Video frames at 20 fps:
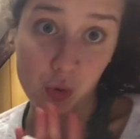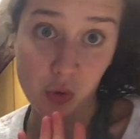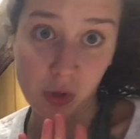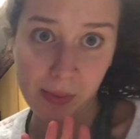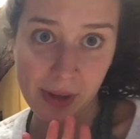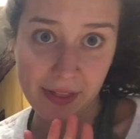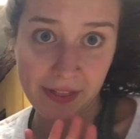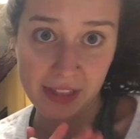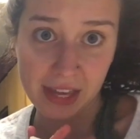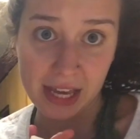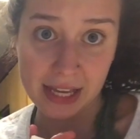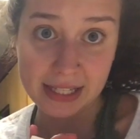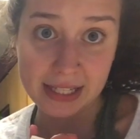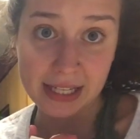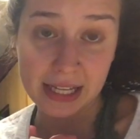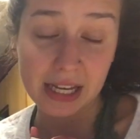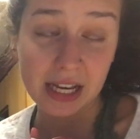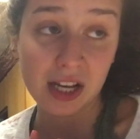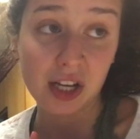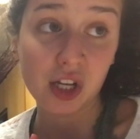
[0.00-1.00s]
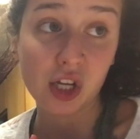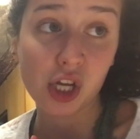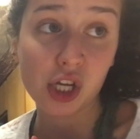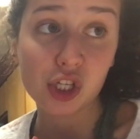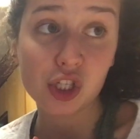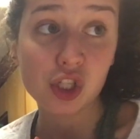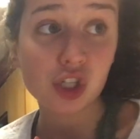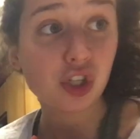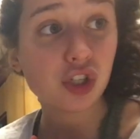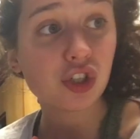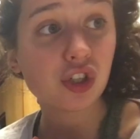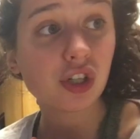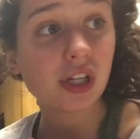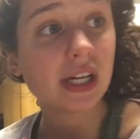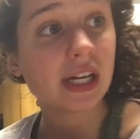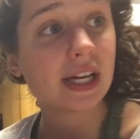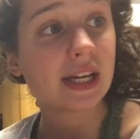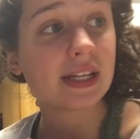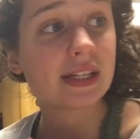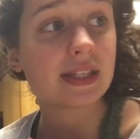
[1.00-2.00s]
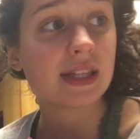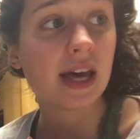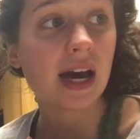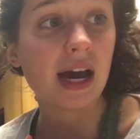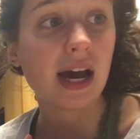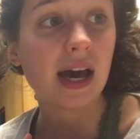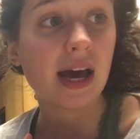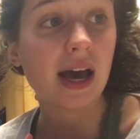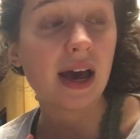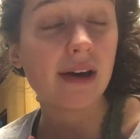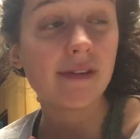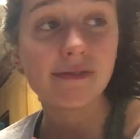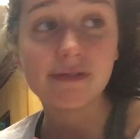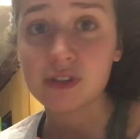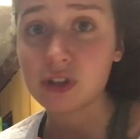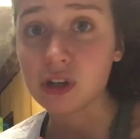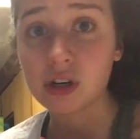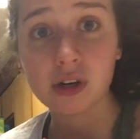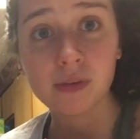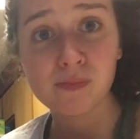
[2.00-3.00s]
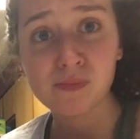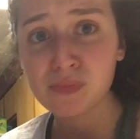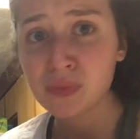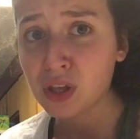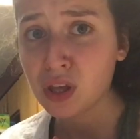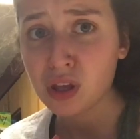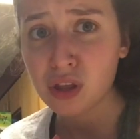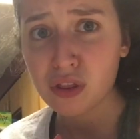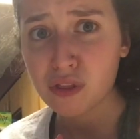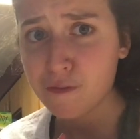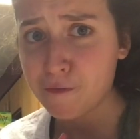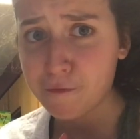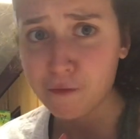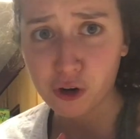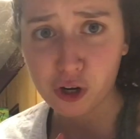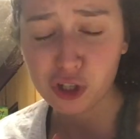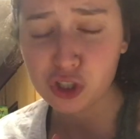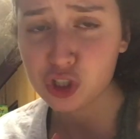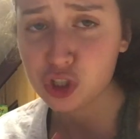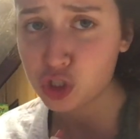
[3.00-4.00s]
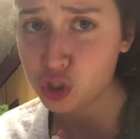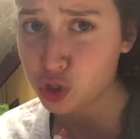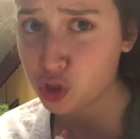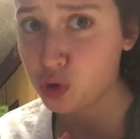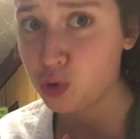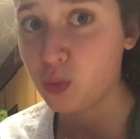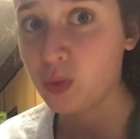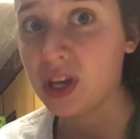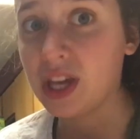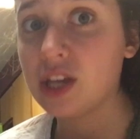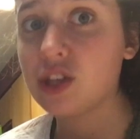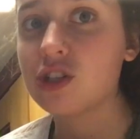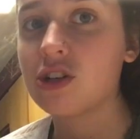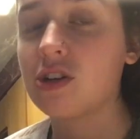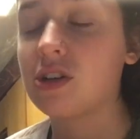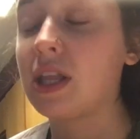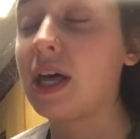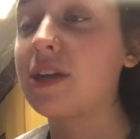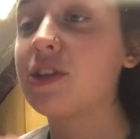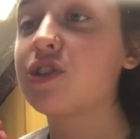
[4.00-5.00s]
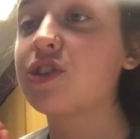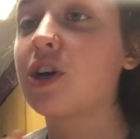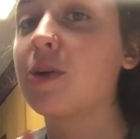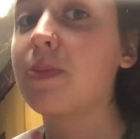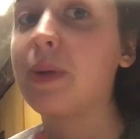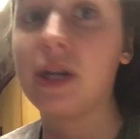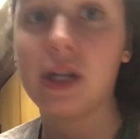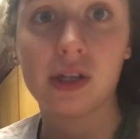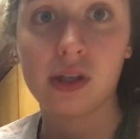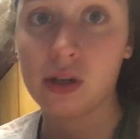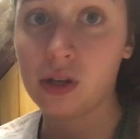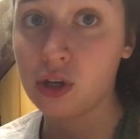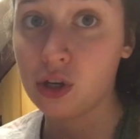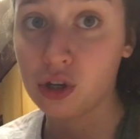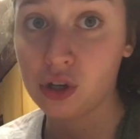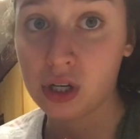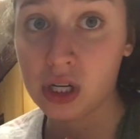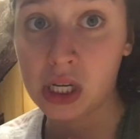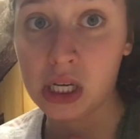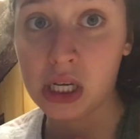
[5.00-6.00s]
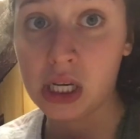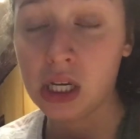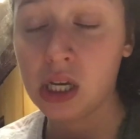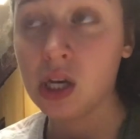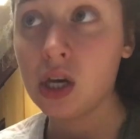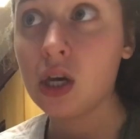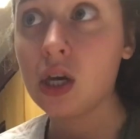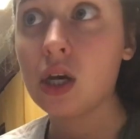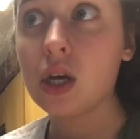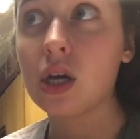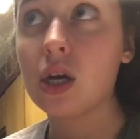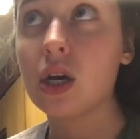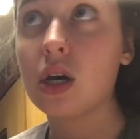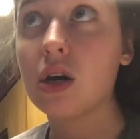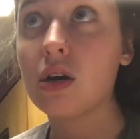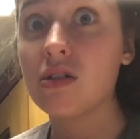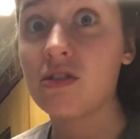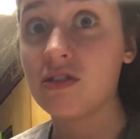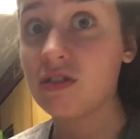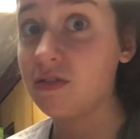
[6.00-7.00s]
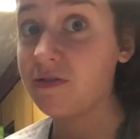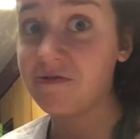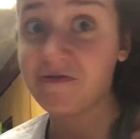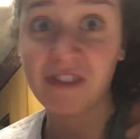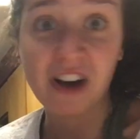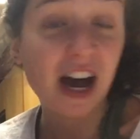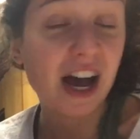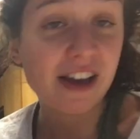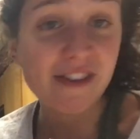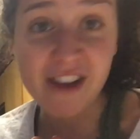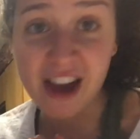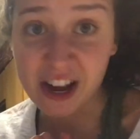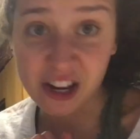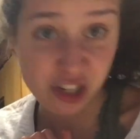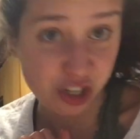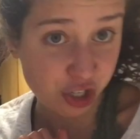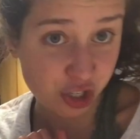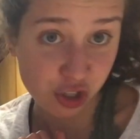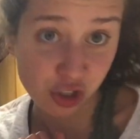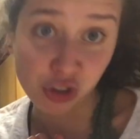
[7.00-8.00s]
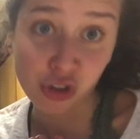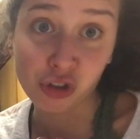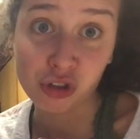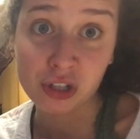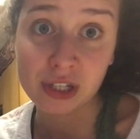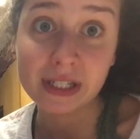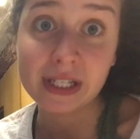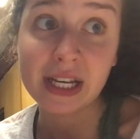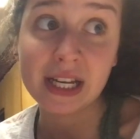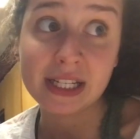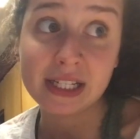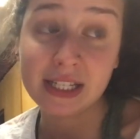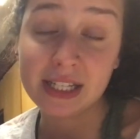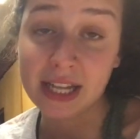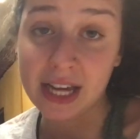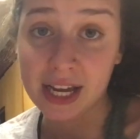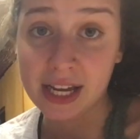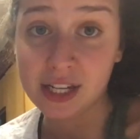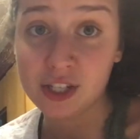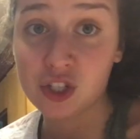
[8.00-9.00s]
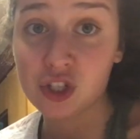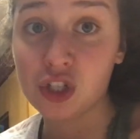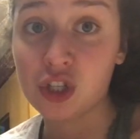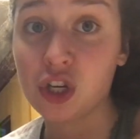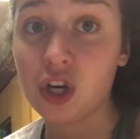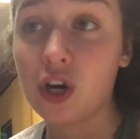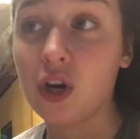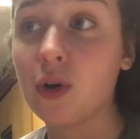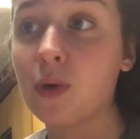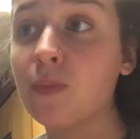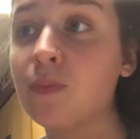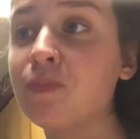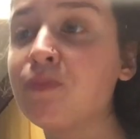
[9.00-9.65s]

about the ACL surgery is that after the first 2 weeks, you're allowed to start bending your knee 5 extra degrees a day. So